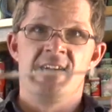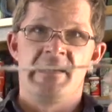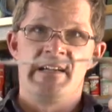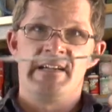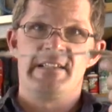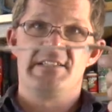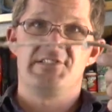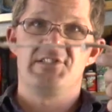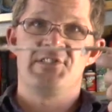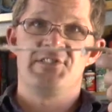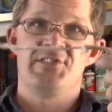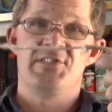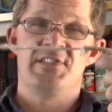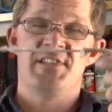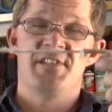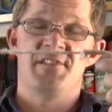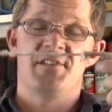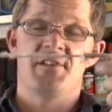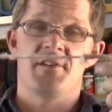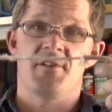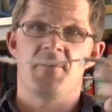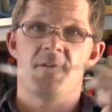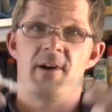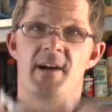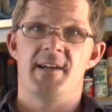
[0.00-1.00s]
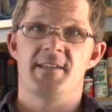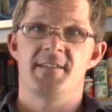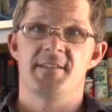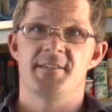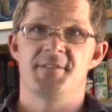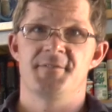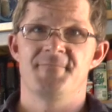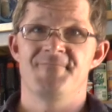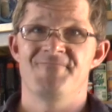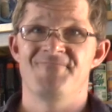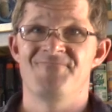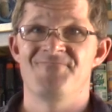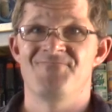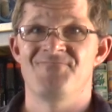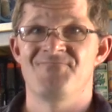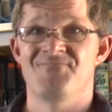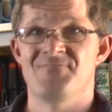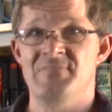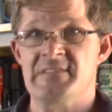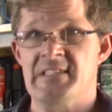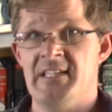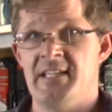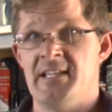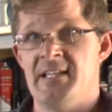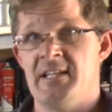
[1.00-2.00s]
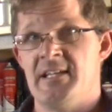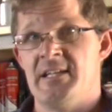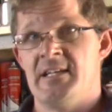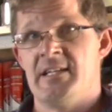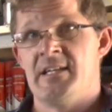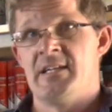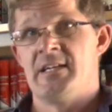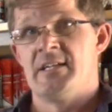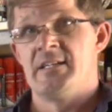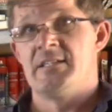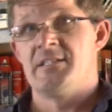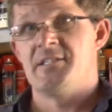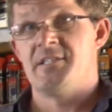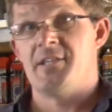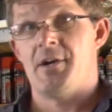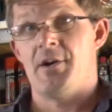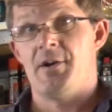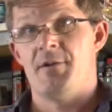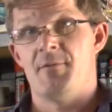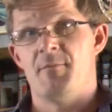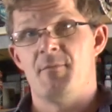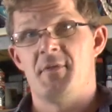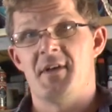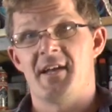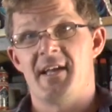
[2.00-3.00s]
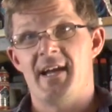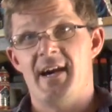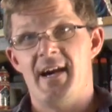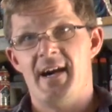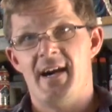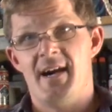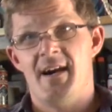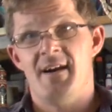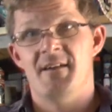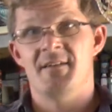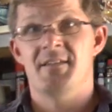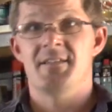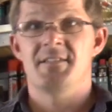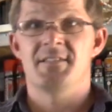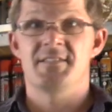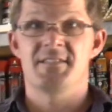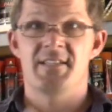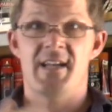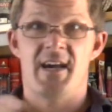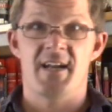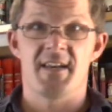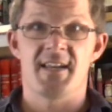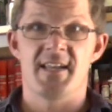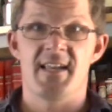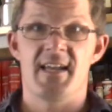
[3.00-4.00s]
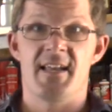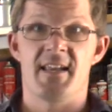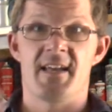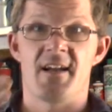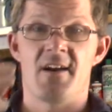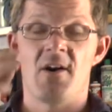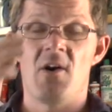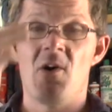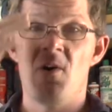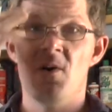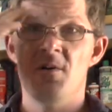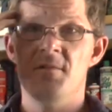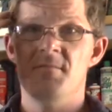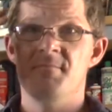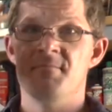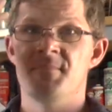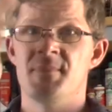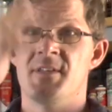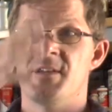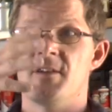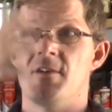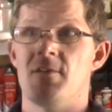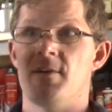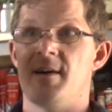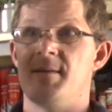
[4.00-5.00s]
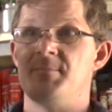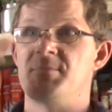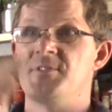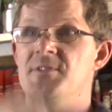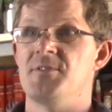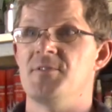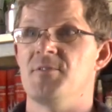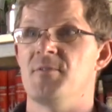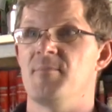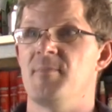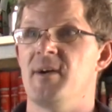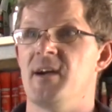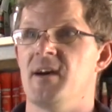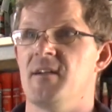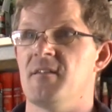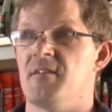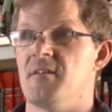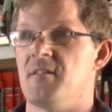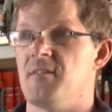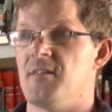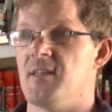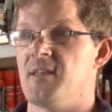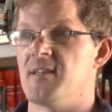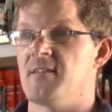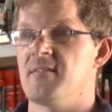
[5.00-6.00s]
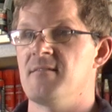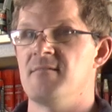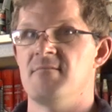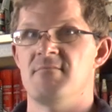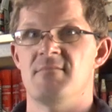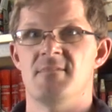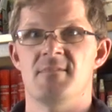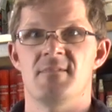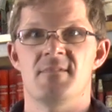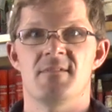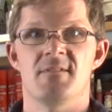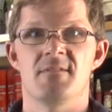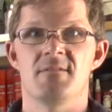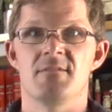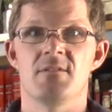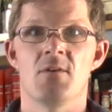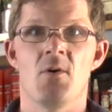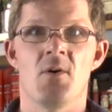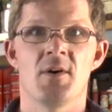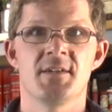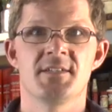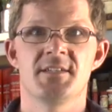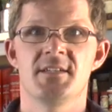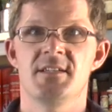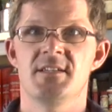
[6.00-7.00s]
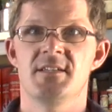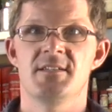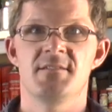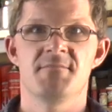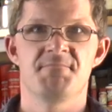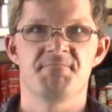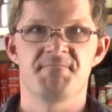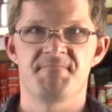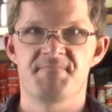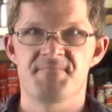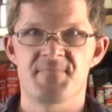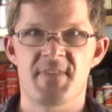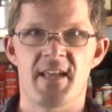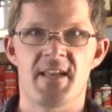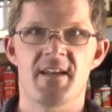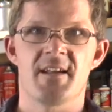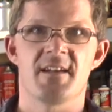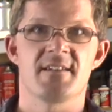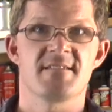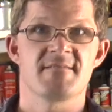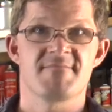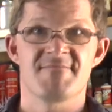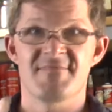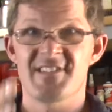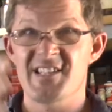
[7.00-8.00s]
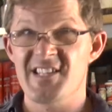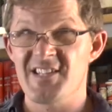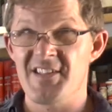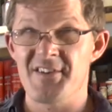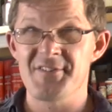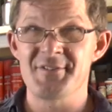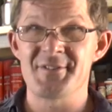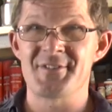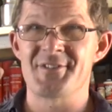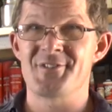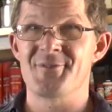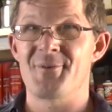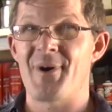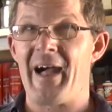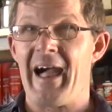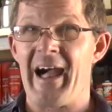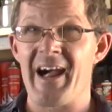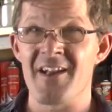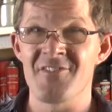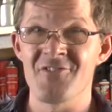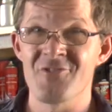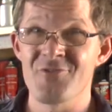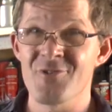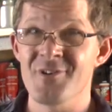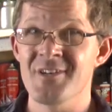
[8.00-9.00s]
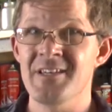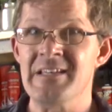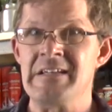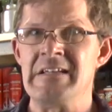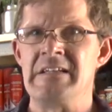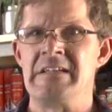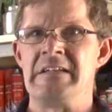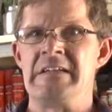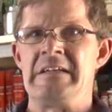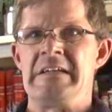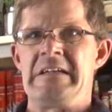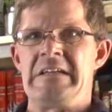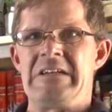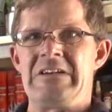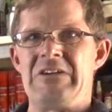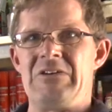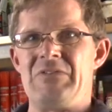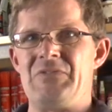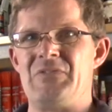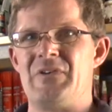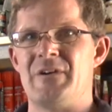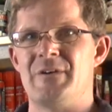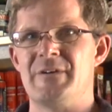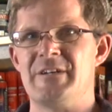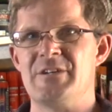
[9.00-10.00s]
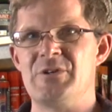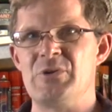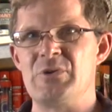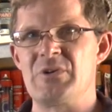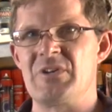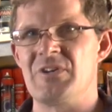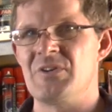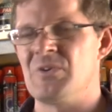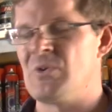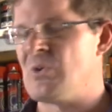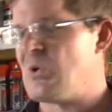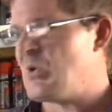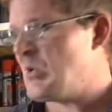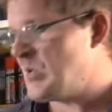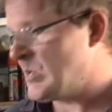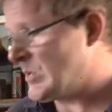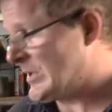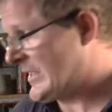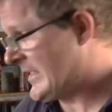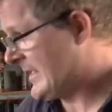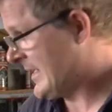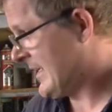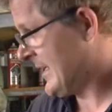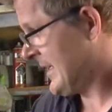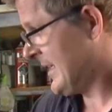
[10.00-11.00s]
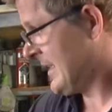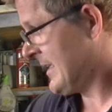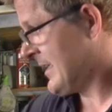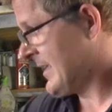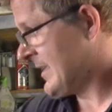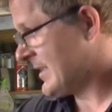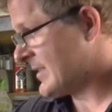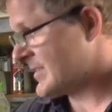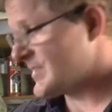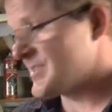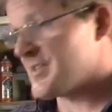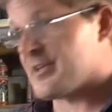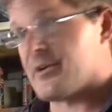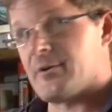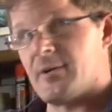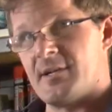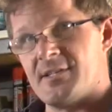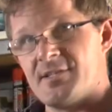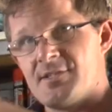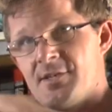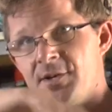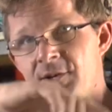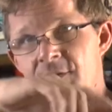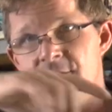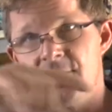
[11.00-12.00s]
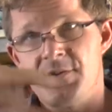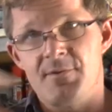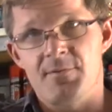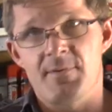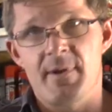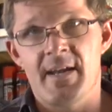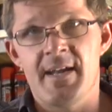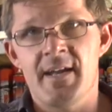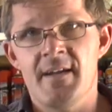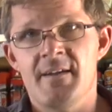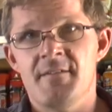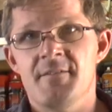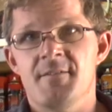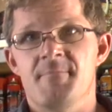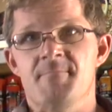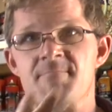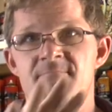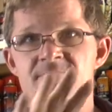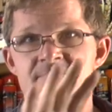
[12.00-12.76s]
it disintegrated. So the car started getting hot, got up to about, I think, 90, getting close to 100, not very good at all. So I turned it round.